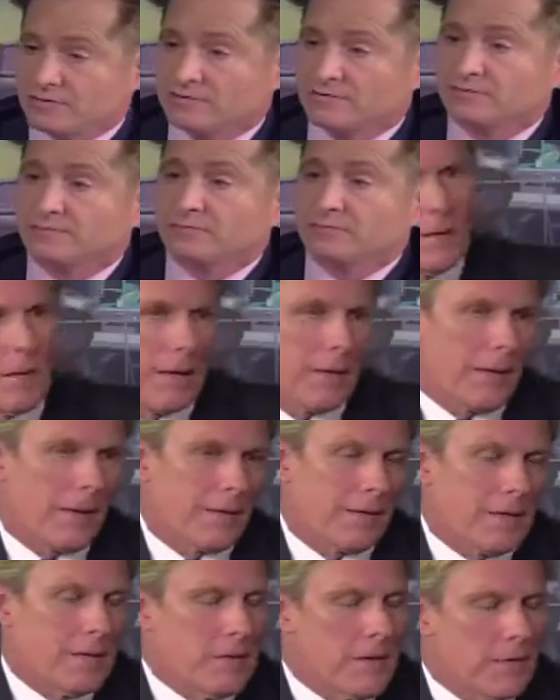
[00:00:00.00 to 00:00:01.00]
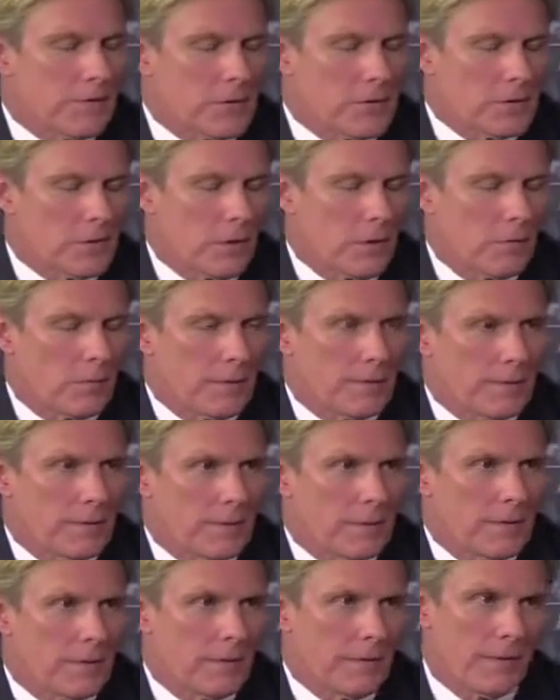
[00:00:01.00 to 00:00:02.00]
Well, I think you have to start with,
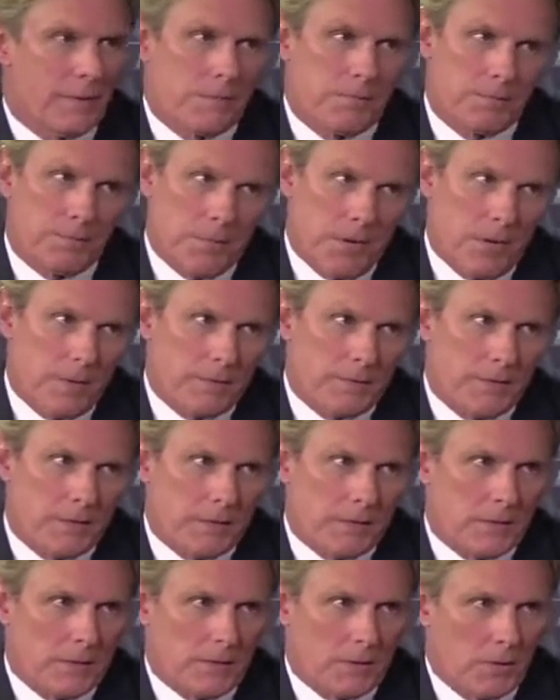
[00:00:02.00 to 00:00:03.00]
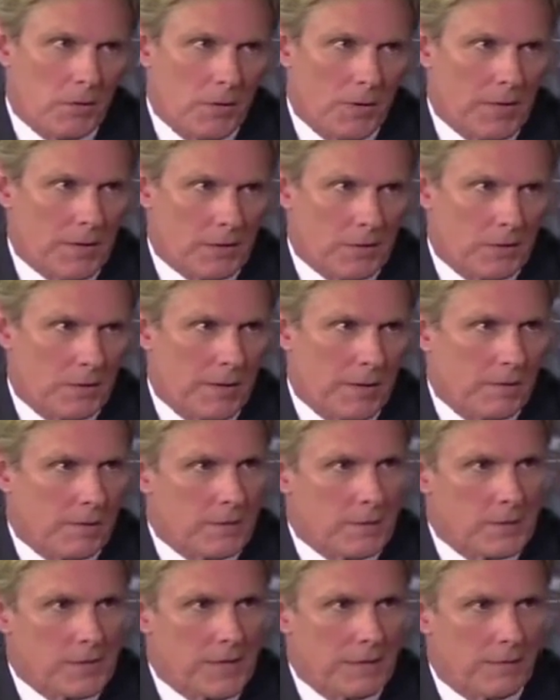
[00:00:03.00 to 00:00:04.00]
in politics, it's who has clout
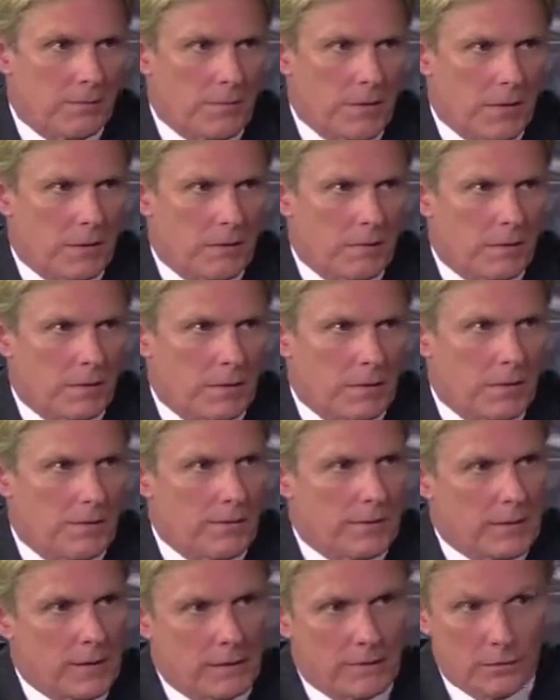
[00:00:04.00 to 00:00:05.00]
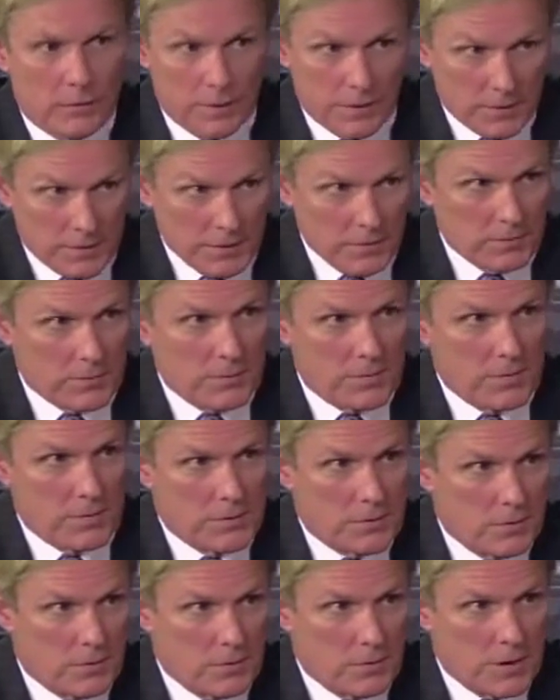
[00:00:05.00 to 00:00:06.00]
in Sacramento, and you have the California Teachers
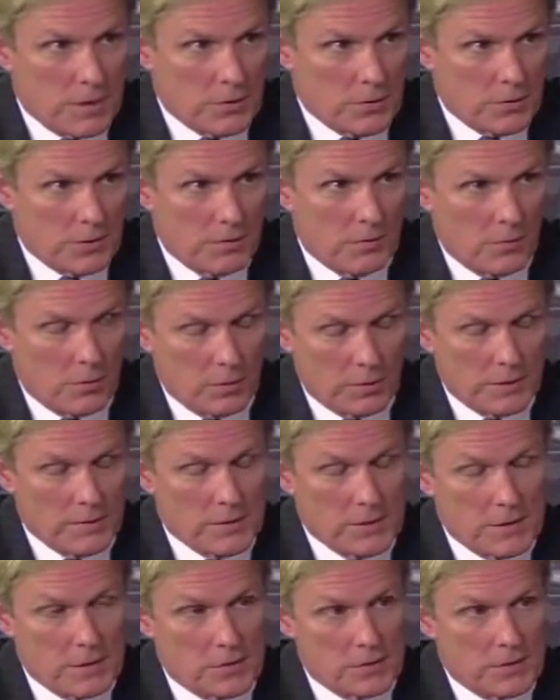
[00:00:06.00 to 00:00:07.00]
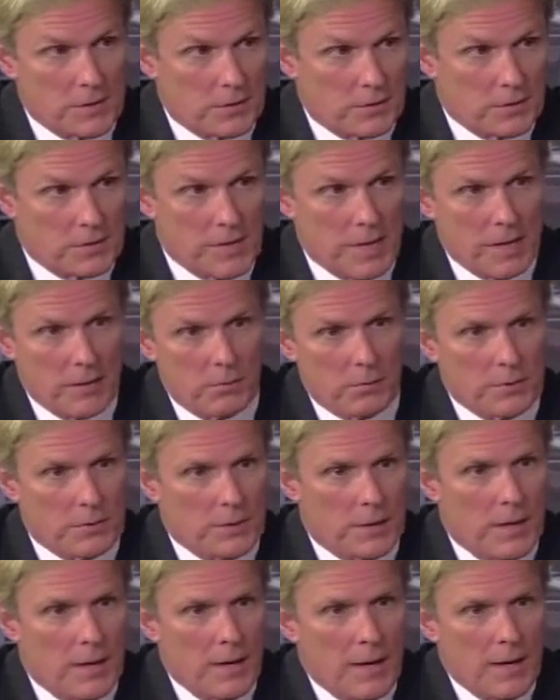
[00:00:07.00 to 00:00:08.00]
Association, organizations such as that,
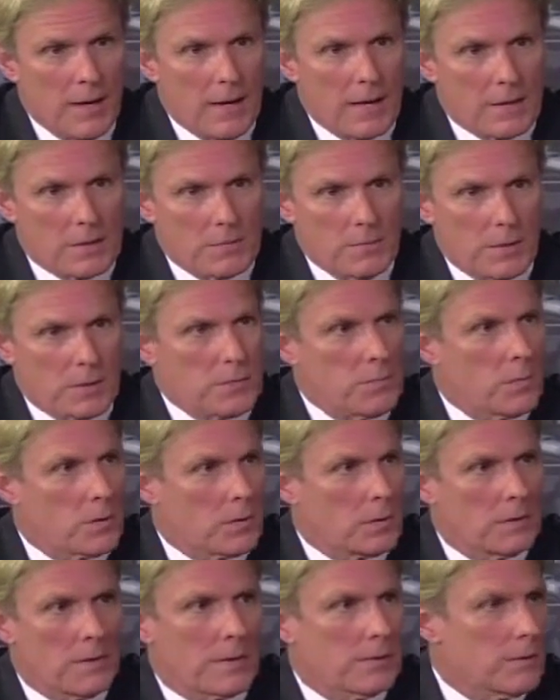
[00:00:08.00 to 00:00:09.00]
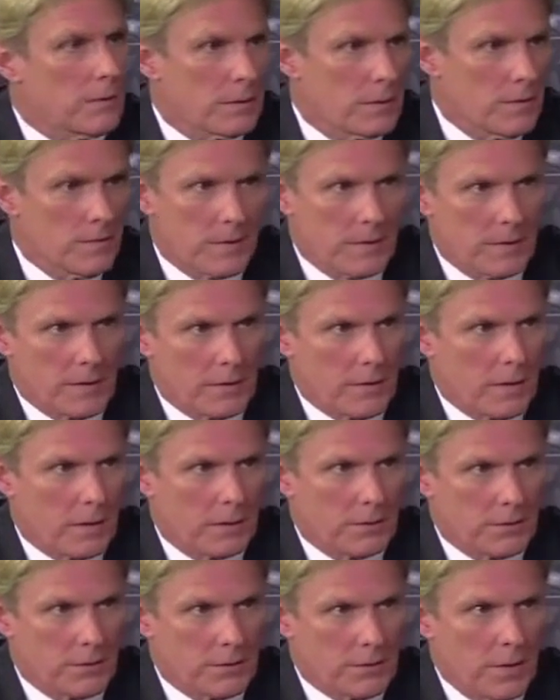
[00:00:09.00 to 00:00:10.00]
which has much more clout than community
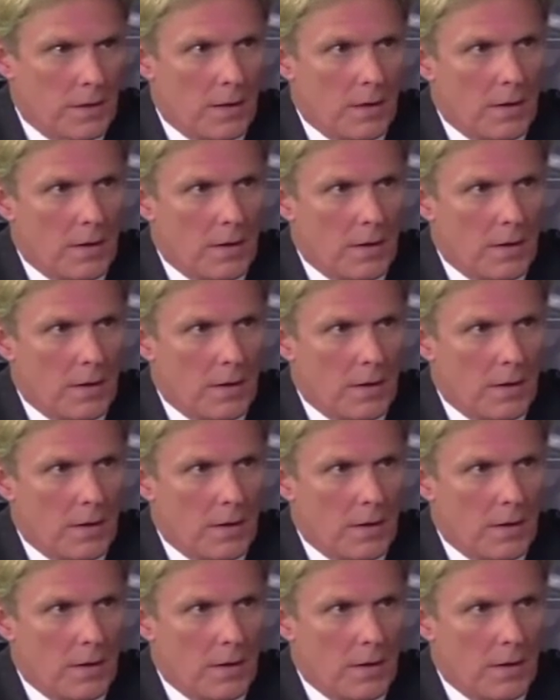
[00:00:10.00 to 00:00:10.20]
colleges.